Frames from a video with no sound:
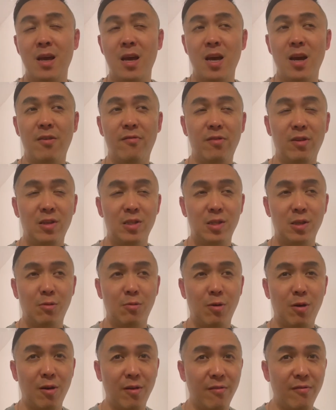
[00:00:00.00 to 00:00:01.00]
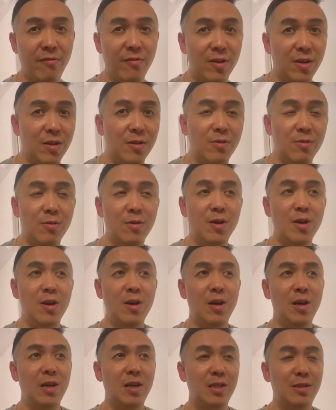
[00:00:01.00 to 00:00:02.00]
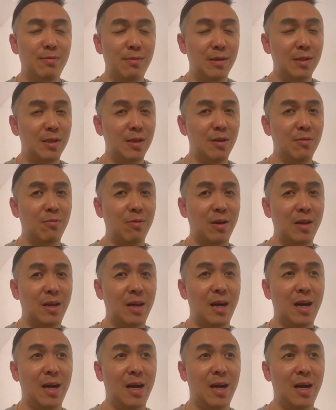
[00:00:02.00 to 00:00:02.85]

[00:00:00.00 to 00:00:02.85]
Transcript: every so often, especially when